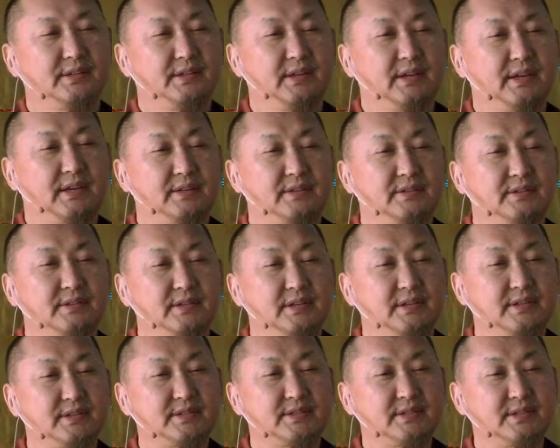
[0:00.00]
And
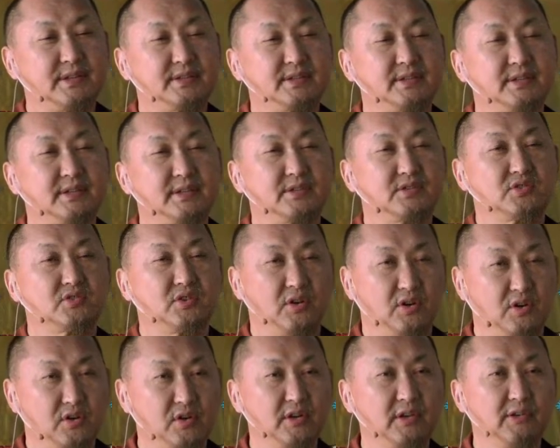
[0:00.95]
his teaching is
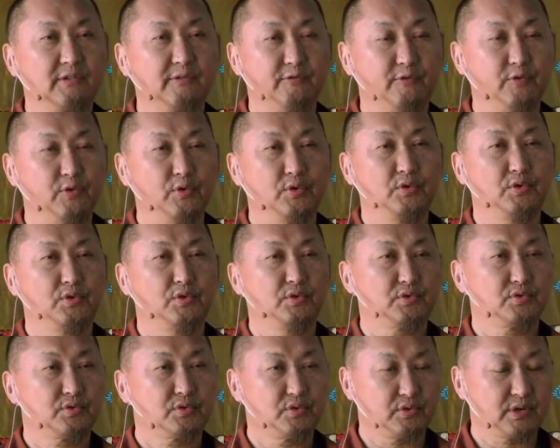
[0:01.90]
only for
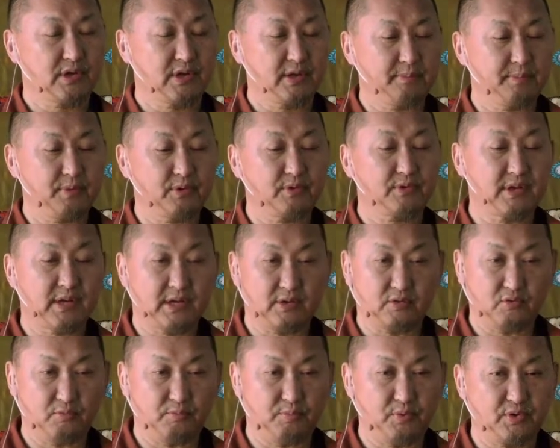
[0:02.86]
talking about
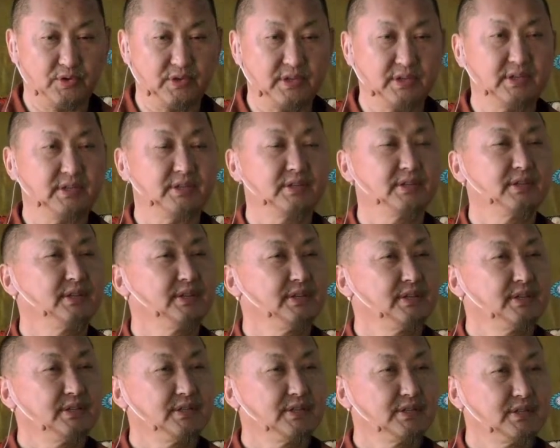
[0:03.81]
our body,
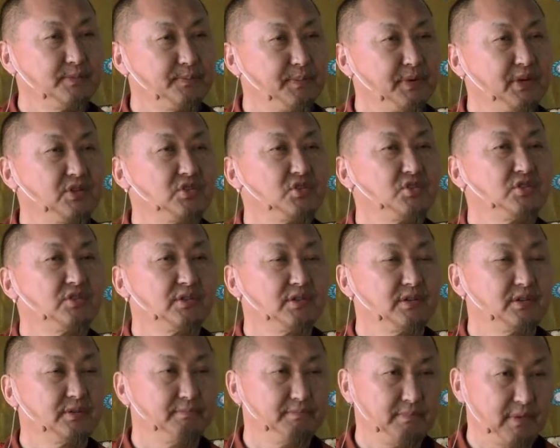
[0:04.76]
speech,
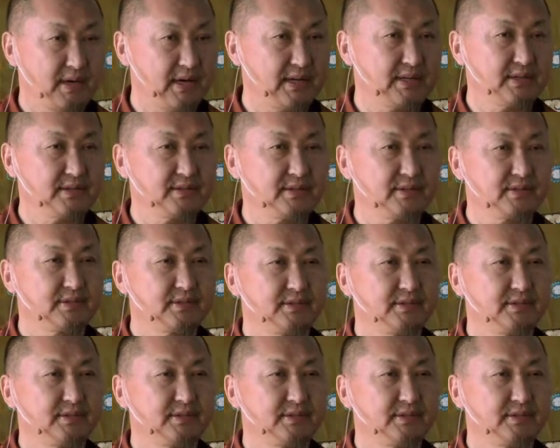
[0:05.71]
mind.